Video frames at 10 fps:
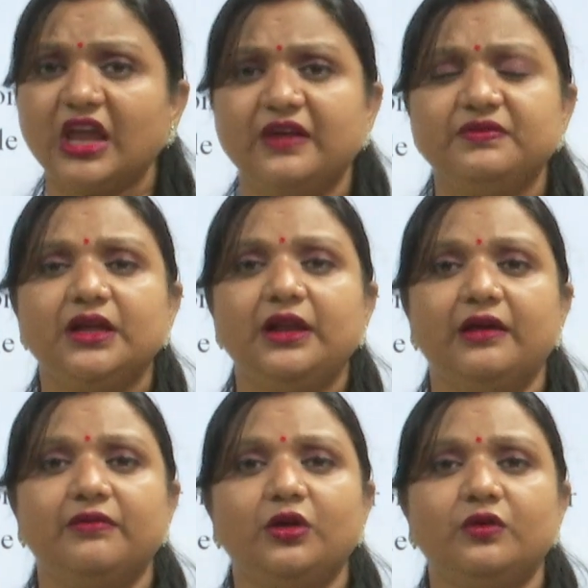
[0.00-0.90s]
if the
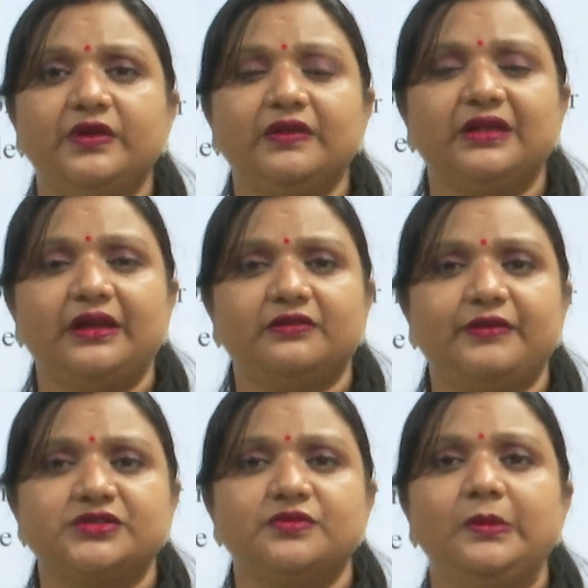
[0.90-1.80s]
level of
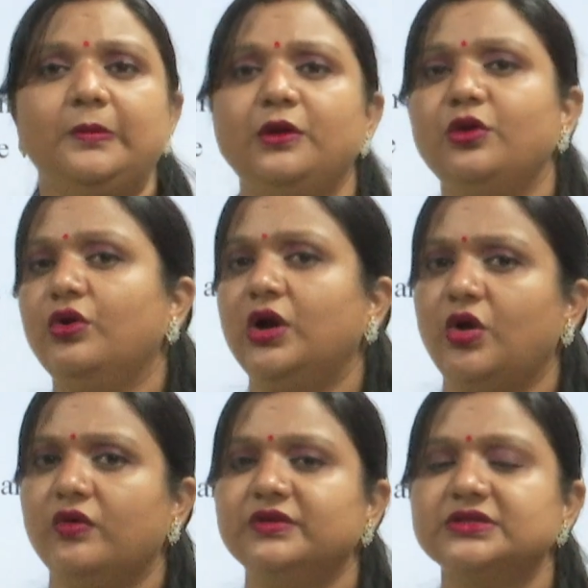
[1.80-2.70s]
dissatisfaction will be lower
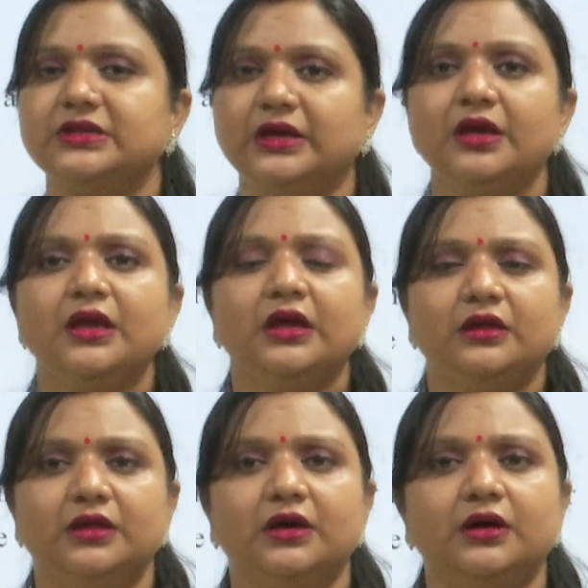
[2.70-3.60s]
obviously
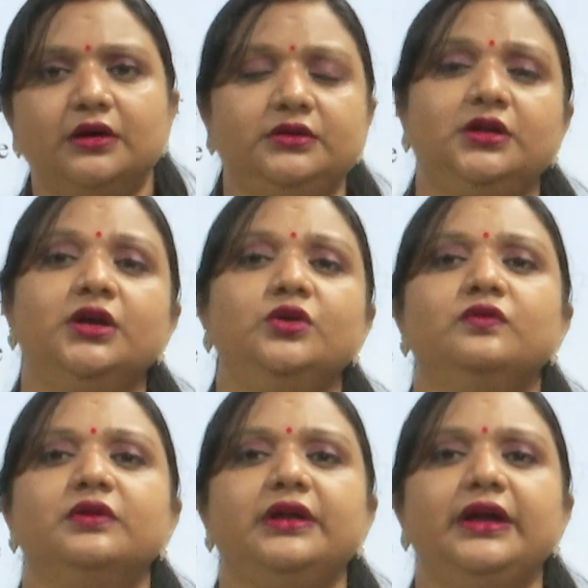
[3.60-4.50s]
the
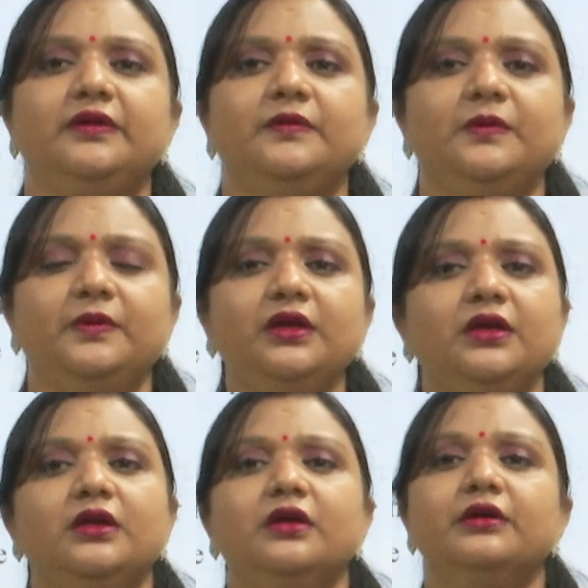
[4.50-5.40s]
turnover rate will be
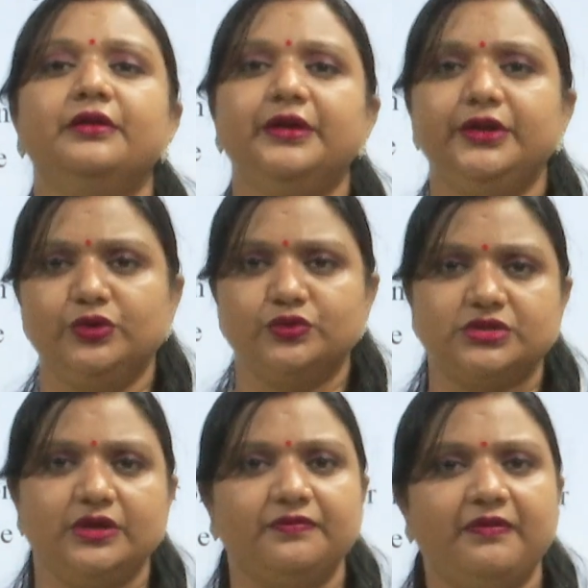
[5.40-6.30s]

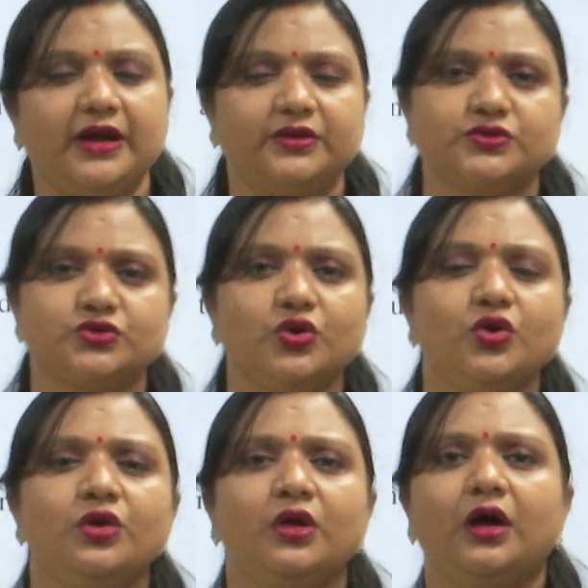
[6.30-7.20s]
reduced in fact.
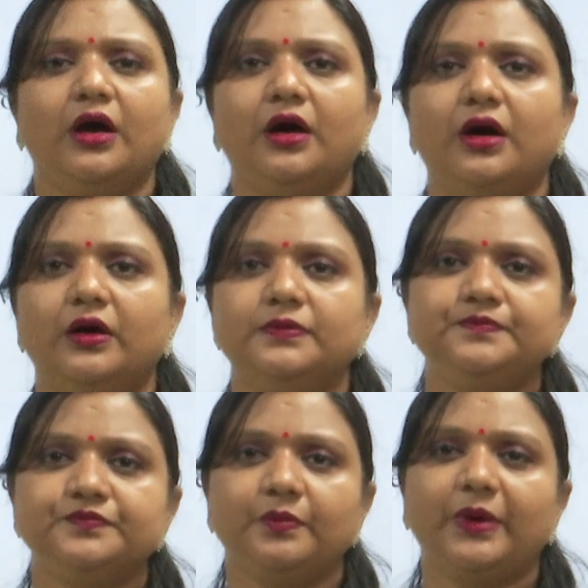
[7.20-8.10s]
So, uh,
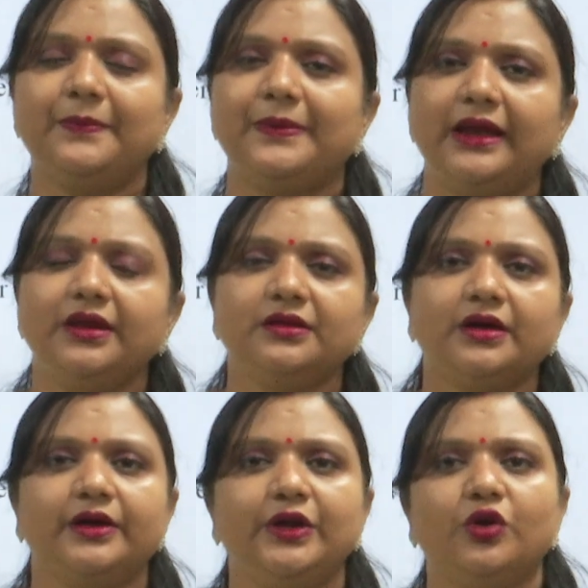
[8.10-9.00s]
by planning the
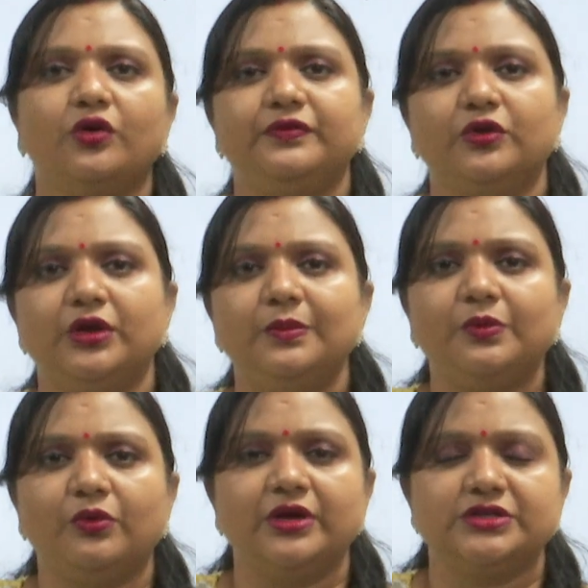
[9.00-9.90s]
career of your
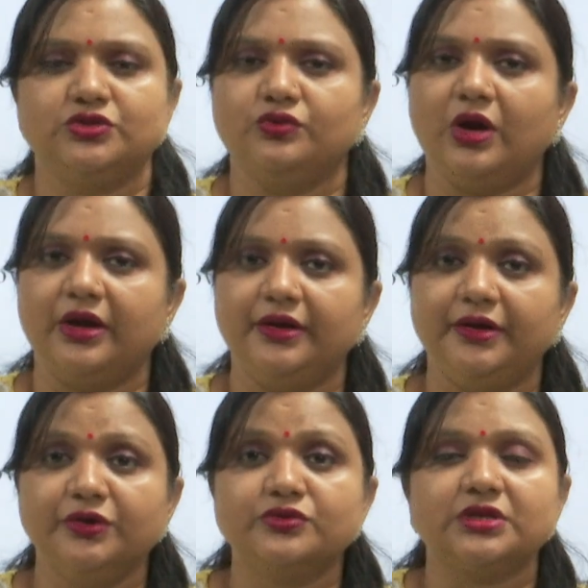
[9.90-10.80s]
employees you are
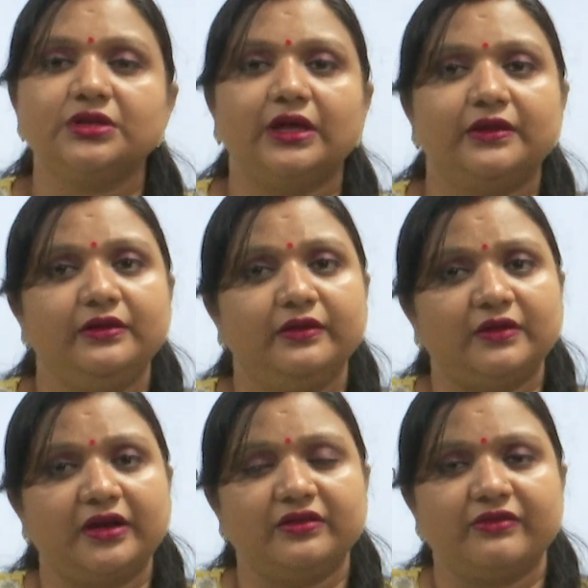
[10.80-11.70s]
reducing the
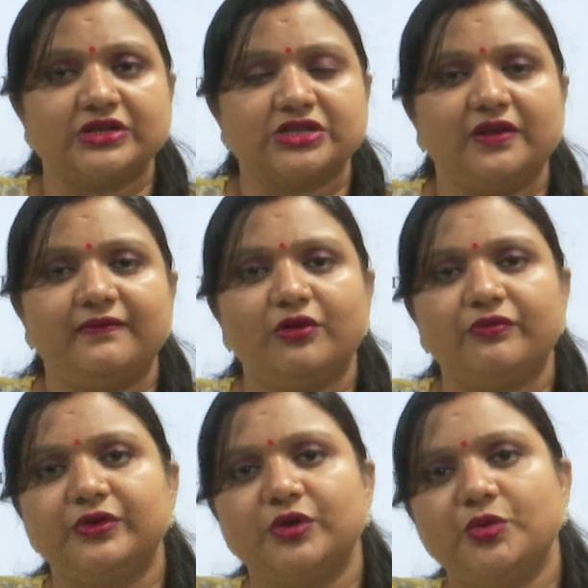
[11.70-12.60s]
dissatisfaction level
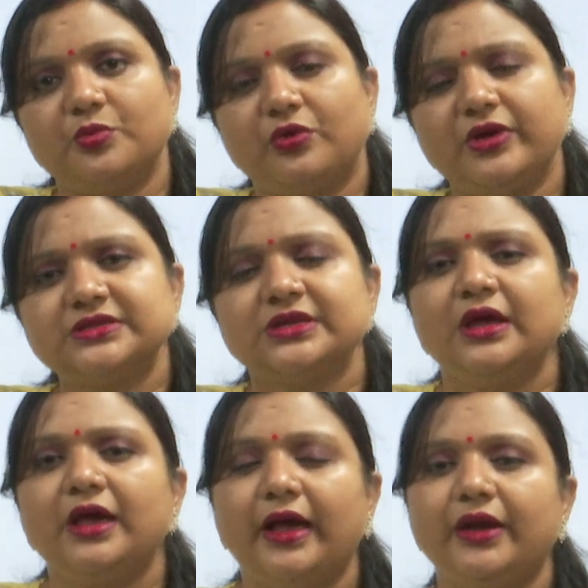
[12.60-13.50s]
of your employees
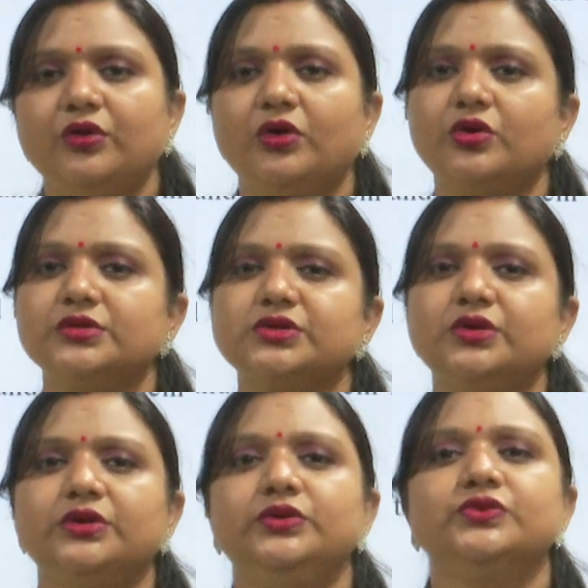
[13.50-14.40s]
and you are
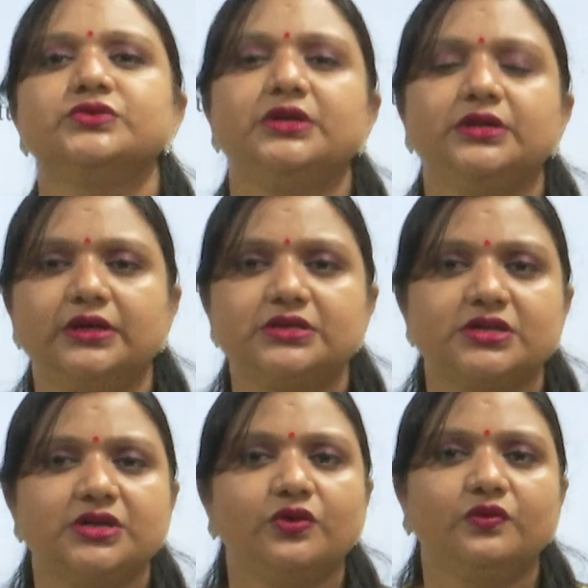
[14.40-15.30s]
also reducing the
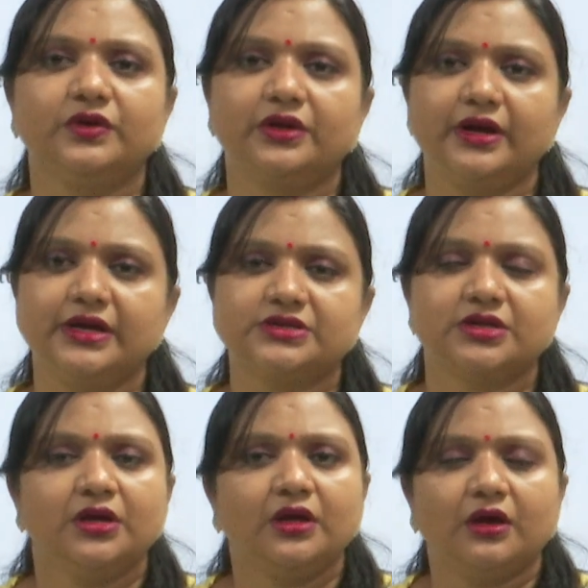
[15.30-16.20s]
turnover
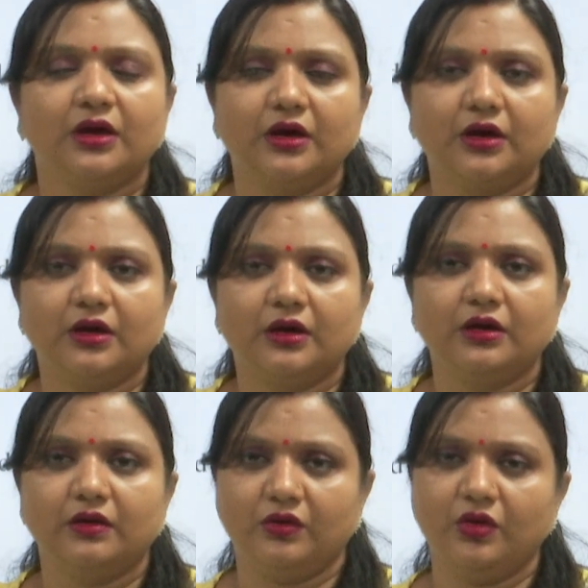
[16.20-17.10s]
rate
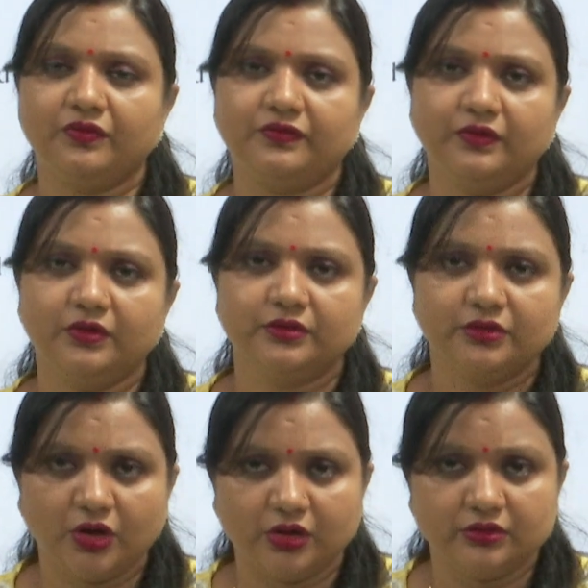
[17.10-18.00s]
uh, of uh,
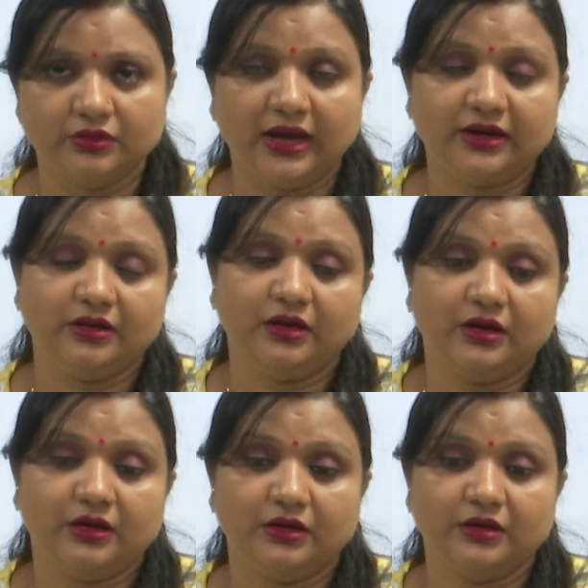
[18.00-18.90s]
the that
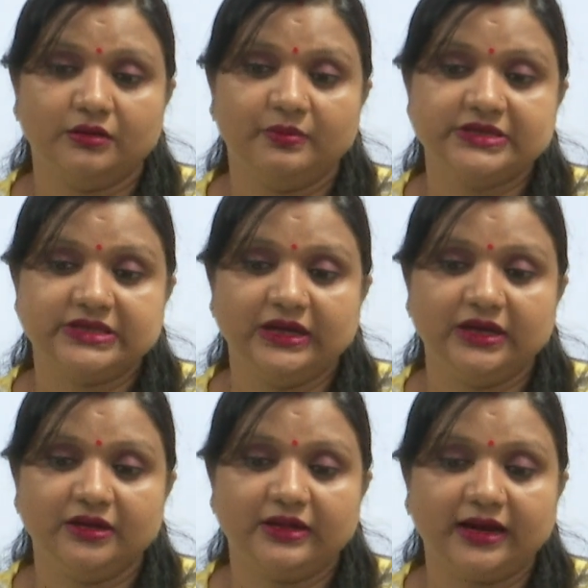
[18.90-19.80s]
uh,
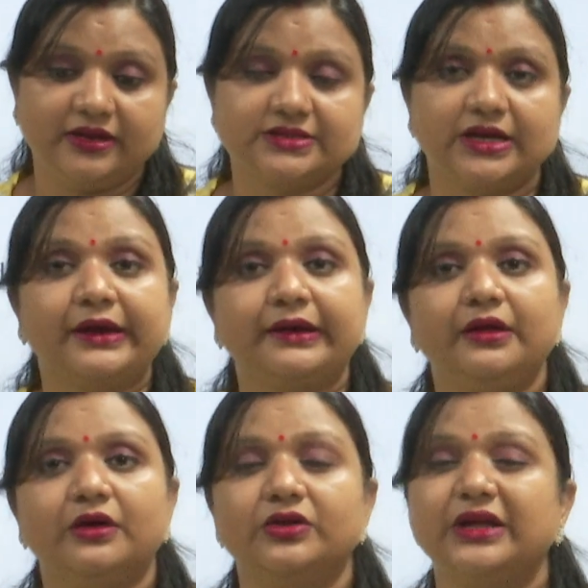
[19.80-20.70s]
basically that is
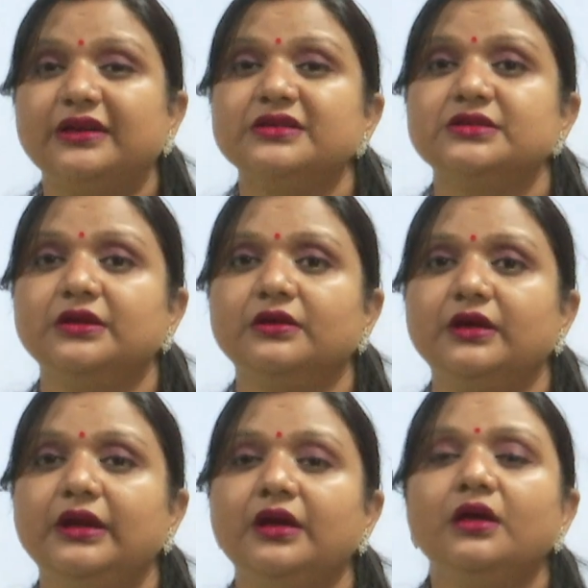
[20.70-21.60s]
occurring or that is
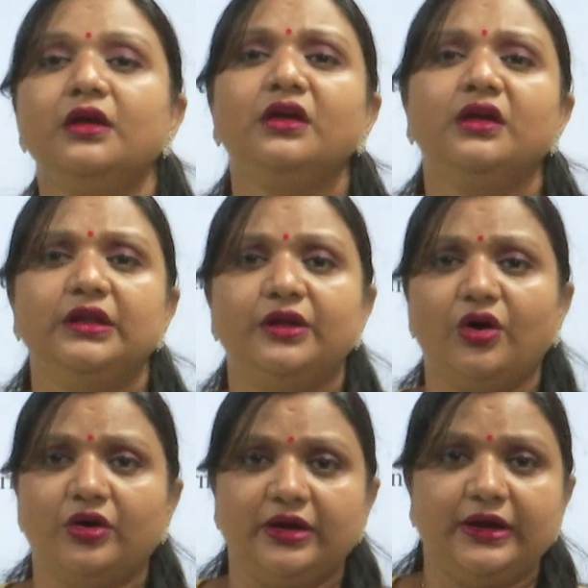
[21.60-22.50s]
incurring in the
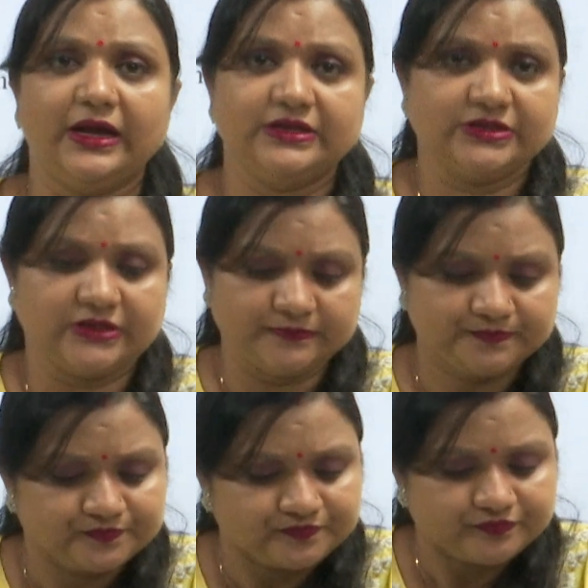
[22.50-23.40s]
organization